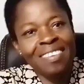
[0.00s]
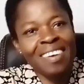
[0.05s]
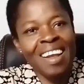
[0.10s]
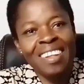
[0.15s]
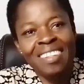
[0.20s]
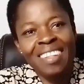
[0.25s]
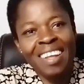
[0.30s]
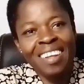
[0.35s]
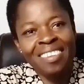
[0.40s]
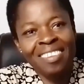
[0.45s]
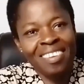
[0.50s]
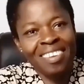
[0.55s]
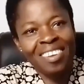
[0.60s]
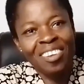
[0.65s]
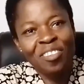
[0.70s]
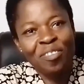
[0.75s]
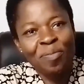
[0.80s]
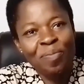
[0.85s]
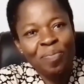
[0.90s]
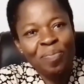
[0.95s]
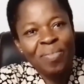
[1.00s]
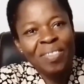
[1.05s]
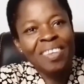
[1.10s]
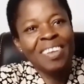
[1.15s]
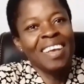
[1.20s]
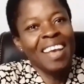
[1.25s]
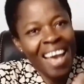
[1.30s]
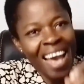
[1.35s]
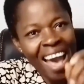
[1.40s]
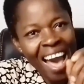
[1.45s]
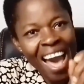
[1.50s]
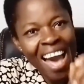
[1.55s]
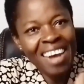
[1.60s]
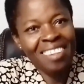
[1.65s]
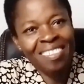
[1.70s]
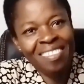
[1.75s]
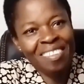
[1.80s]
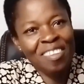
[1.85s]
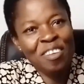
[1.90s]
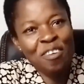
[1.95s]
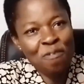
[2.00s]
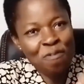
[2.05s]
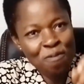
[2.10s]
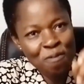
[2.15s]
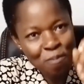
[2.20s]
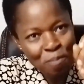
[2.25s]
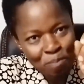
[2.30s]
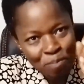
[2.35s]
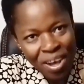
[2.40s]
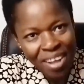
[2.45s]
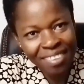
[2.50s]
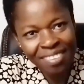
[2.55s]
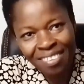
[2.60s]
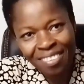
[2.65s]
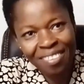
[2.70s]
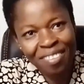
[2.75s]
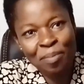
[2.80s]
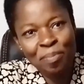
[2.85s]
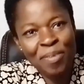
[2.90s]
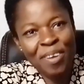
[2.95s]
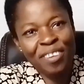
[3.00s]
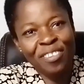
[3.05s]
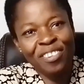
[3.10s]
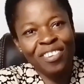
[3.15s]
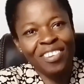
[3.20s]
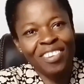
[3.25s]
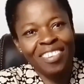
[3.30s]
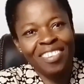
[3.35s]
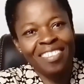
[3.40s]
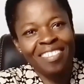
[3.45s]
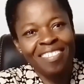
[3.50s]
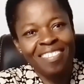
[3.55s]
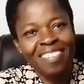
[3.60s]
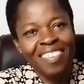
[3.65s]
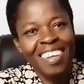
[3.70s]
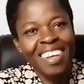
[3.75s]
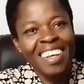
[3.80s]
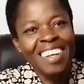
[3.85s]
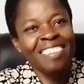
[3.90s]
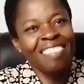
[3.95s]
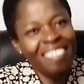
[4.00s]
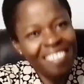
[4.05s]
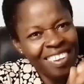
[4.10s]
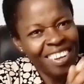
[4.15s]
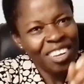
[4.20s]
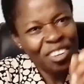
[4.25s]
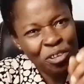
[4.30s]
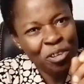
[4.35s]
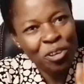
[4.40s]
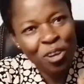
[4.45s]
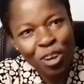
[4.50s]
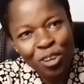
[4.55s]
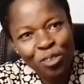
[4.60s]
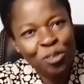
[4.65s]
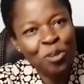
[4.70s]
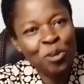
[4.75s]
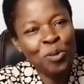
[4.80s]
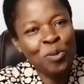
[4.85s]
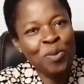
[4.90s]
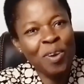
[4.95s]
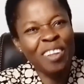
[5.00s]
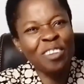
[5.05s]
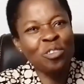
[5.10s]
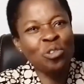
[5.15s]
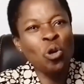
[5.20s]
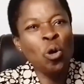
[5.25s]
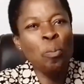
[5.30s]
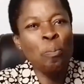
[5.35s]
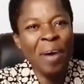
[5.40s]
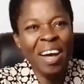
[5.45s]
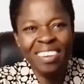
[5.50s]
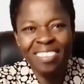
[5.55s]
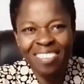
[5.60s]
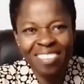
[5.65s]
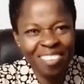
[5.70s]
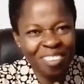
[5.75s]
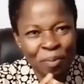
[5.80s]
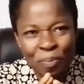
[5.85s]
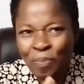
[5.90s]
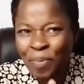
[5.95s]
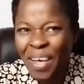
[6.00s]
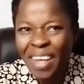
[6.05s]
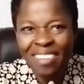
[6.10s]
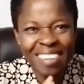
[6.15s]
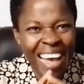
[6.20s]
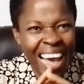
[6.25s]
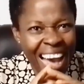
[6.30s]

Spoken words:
strategy, active participation. Teach your children to participate